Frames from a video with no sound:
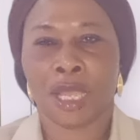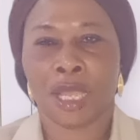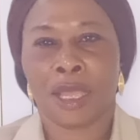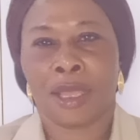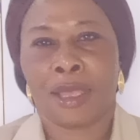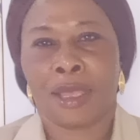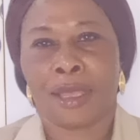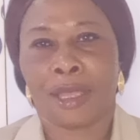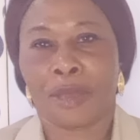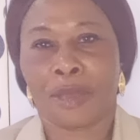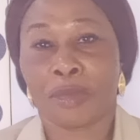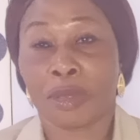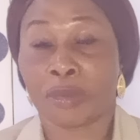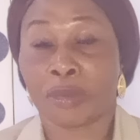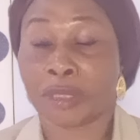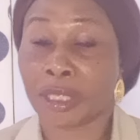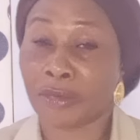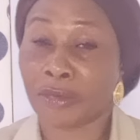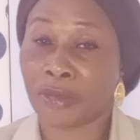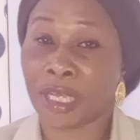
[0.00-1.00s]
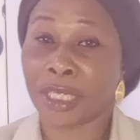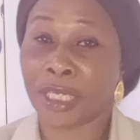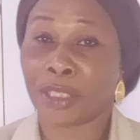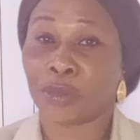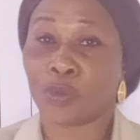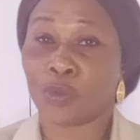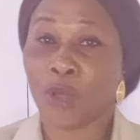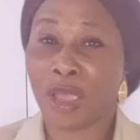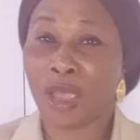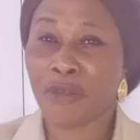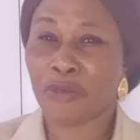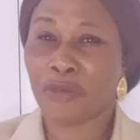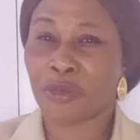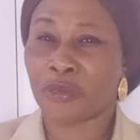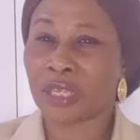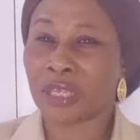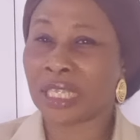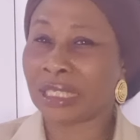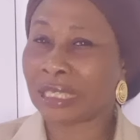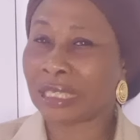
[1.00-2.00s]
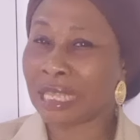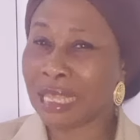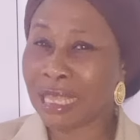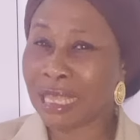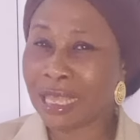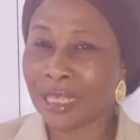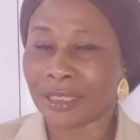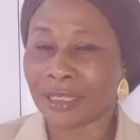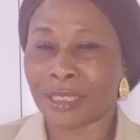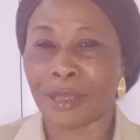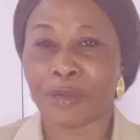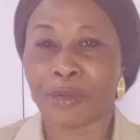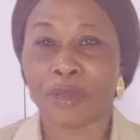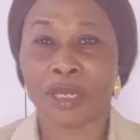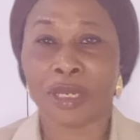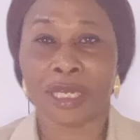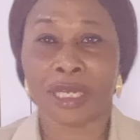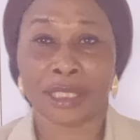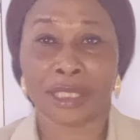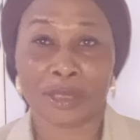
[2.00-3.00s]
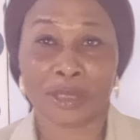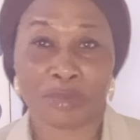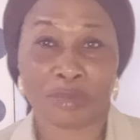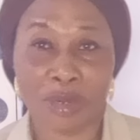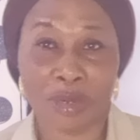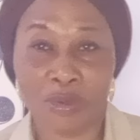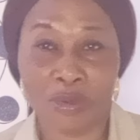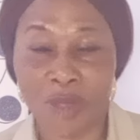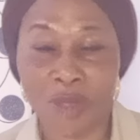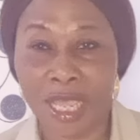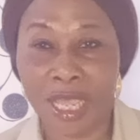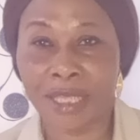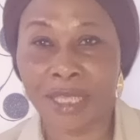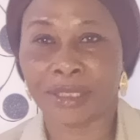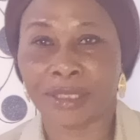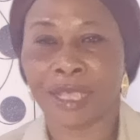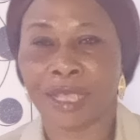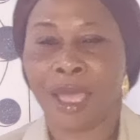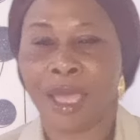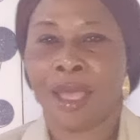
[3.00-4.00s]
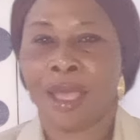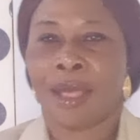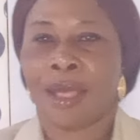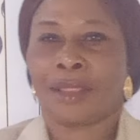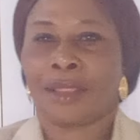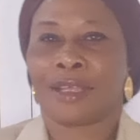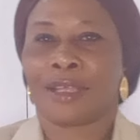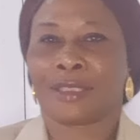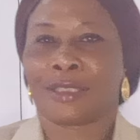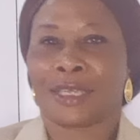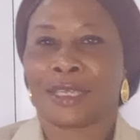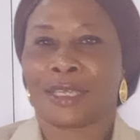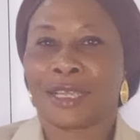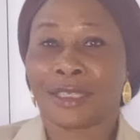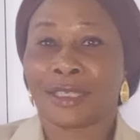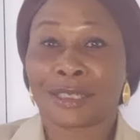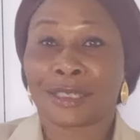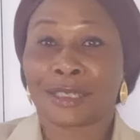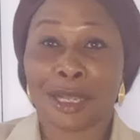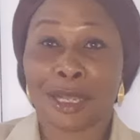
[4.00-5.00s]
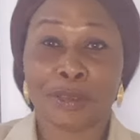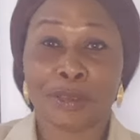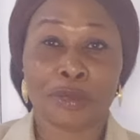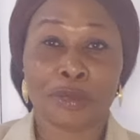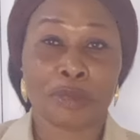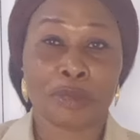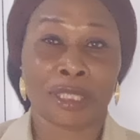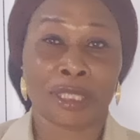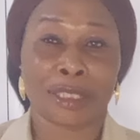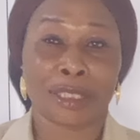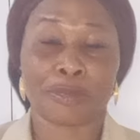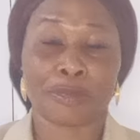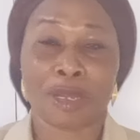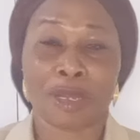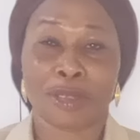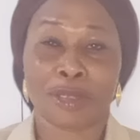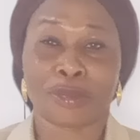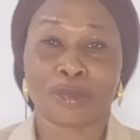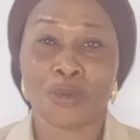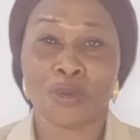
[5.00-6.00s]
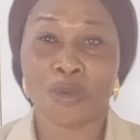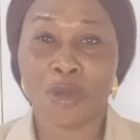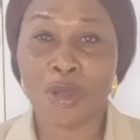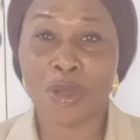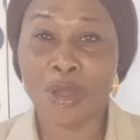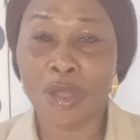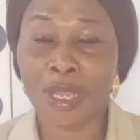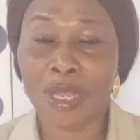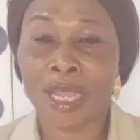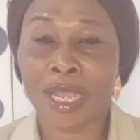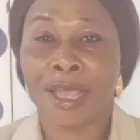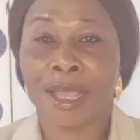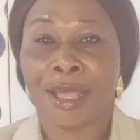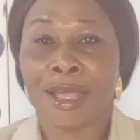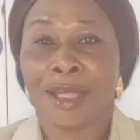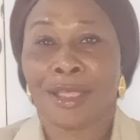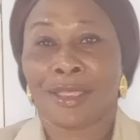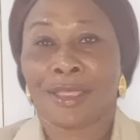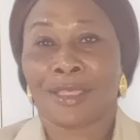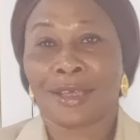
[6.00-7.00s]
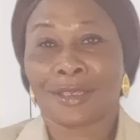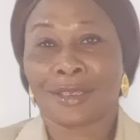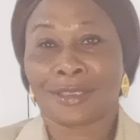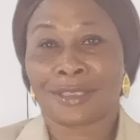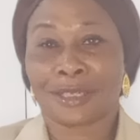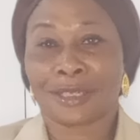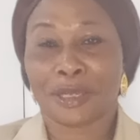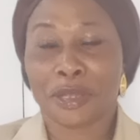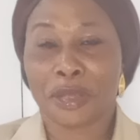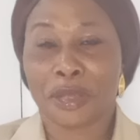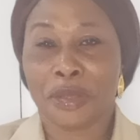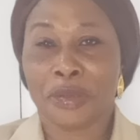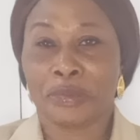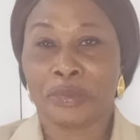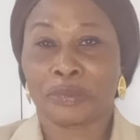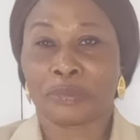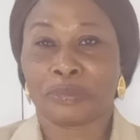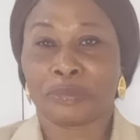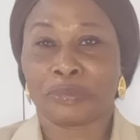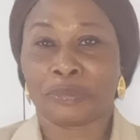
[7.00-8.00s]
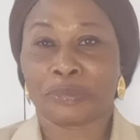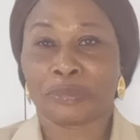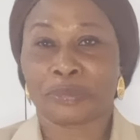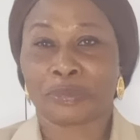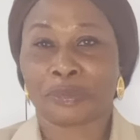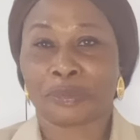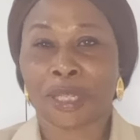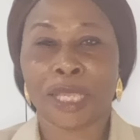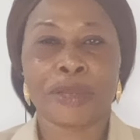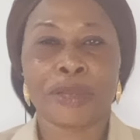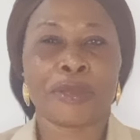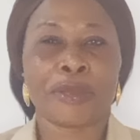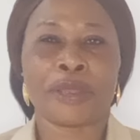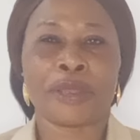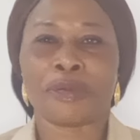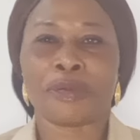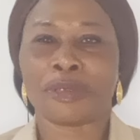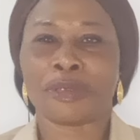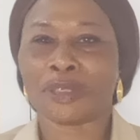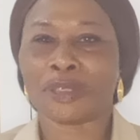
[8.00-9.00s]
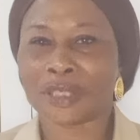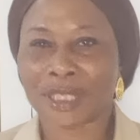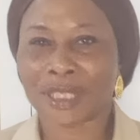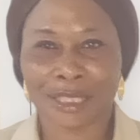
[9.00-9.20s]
himself and his wife of 18 years, they're going their separate ways. That he had tried to make this marriage to work. That he was just